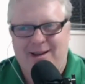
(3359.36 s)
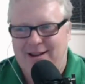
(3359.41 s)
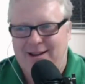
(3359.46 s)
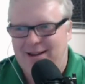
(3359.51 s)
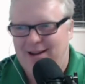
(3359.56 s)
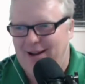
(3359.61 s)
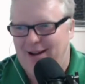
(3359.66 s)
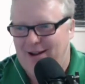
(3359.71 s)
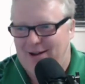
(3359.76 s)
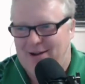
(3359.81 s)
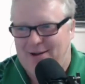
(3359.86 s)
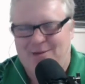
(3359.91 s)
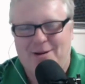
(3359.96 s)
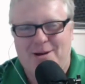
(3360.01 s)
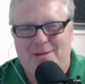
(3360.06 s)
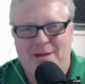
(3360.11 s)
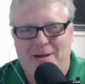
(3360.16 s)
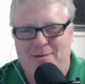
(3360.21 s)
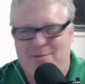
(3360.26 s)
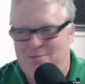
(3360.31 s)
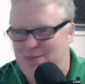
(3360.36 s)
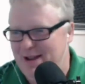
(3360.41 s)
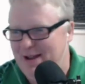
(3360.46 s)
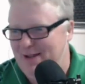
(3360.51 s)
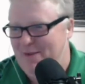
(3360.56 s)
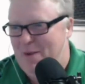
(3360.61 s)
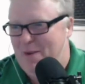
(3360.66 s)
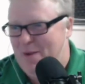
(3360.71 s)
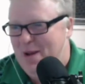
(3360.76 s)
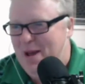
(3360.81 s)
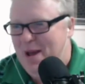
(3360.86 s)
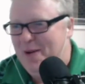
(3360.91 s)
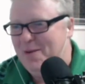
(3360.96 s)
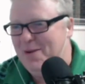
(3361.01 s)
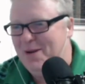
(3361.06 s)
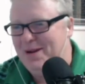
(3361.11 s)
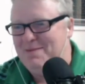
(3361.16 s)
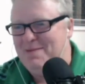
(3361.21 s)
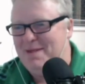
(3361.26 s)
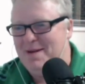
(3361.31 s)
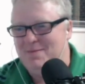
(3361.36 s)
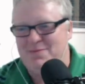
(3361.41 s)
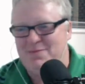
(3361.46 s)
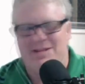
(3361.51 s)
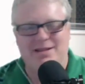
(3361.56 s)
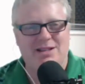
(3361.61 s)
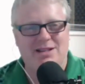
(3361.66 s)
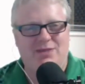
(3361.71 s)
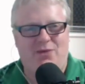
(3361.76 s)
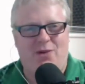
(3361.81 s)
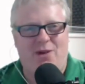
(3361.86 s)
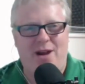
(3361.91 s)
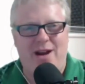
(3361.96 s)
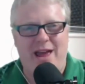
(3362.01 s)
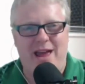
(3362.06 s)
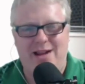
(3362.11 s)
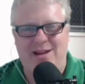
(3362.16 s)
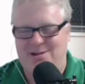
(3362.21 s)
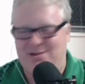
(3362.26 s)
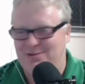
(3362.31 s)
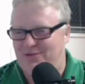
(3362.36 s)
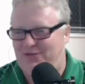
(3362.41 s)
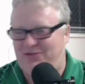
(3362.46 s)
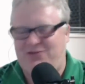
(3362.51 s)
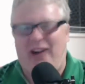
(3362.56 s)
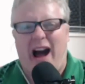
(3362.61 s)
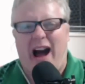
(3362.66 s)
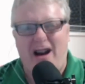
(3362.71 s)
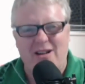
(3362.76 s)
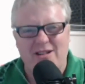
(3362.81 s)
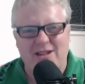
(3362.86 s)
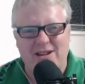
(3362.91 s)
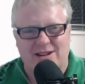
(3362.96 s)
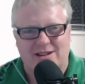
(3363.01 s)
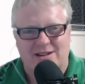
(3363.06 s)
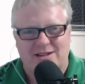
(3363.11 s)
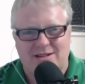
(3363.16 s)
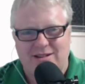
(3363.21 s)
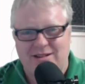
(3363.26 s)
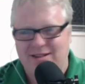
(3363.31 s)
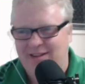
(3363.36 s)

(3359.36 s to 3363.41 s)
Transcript: Oh, what about business financial failures?